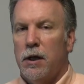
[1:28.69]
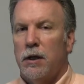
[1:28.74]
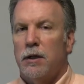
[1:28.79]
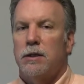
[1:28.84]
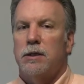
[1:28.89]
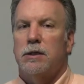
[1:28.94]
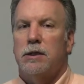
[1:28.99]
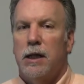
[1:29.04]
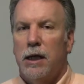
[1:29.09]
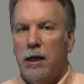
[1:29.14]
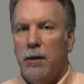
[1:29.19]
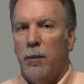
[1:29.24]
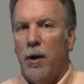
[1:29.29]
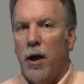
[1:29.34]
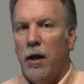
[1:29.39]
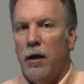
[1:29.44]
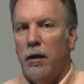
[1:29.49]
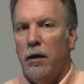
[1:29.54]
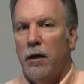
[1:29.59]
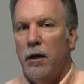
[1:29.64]
Because think
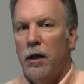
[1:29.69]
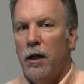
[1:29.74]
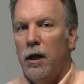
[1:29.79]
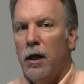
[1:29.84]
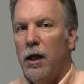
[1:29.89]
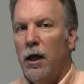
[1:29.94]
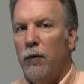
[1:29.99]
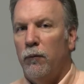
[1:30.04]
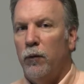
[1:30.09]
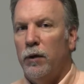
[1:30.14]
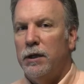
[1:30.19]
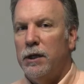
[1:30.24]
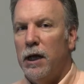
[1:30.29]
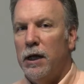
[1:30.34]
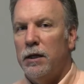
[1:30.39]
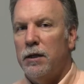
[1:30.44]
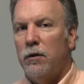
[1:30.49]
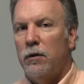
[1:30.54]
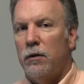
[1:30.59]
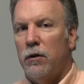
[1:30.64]
about it, if we
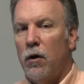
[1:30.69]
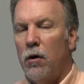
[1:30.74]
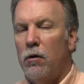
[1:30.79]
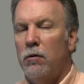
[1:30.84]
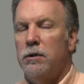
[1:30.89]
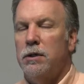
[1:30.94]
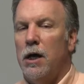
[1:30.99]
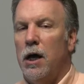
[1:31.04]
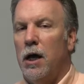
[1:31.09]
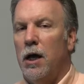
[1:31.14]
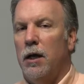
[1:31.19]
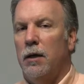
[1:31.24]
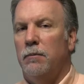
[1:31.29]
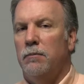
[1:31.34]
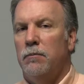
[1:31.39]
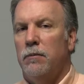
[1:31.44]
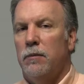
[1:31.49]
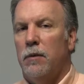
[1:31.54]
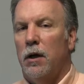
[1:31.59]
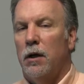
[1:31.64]
take a long
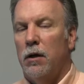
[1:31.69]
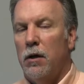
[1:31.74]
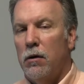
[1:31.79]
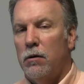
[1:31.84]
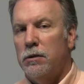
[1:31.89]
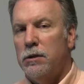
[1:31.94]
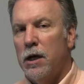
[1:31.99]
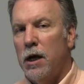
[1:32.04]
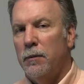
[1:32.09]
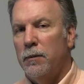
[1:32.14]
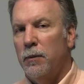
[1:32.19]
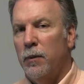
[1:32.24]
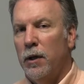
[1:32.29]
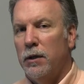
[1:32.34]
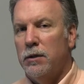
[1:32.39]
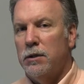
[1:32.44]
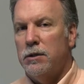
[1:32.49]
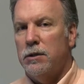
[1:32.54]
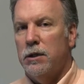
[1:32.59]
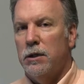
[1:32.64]
time to
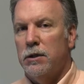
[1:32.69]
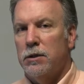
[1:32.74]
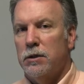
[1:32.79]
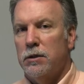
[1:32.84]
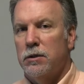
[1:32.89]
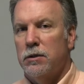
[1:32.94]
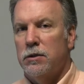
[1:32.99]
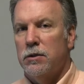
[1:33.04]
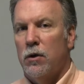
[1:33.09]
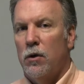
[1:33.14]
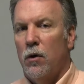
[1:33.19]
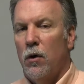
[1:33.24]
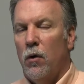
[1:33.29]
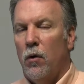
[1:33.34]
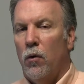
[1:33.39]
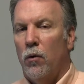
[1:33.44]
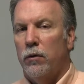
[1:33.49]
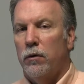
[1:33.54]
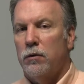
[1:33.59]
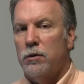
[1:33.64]
make decisions,
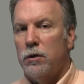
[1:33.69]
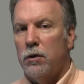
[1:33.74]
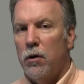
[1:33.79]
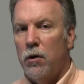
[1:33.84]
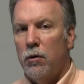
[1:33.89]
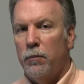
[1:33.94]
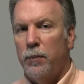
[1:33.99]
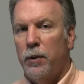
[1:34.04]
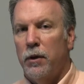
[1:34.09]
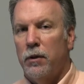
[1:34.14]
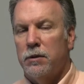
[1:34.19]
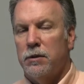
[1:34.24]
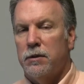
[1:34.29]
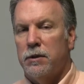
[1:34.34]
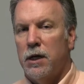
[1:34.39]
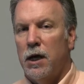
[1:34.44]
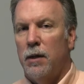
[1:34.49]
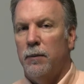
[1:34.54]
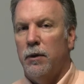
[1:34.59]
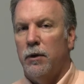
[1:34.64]
or there's long periods of
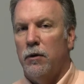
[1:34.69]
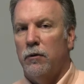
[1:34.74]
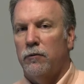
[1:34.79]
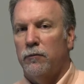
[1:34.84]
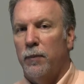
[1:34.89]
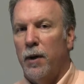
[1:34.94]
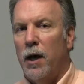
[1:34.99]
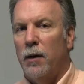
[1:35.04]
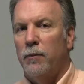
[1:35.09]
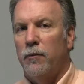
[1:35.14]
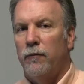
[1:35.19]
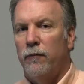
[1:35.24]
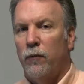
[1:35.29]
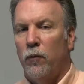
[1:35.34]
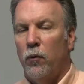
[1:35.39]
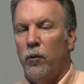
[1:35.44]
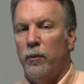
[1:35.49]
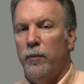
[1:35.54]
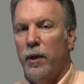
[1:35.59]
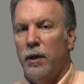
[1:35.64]
time that goes by
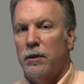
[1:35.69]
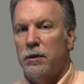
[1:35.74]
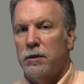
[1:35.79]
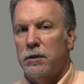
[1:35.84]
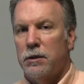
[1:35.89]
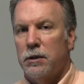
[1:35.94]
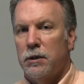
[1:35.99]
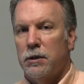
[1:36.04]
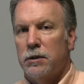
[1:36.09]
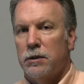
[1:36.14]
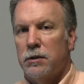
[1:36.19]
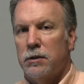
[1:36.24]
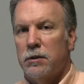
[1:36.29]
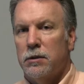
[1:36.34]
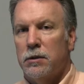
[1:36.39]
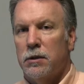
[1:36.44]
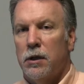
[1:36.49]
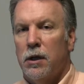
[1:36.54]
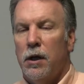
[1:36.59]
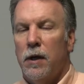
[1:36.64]
before we make
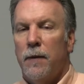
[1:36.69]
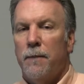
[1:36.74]
decisions,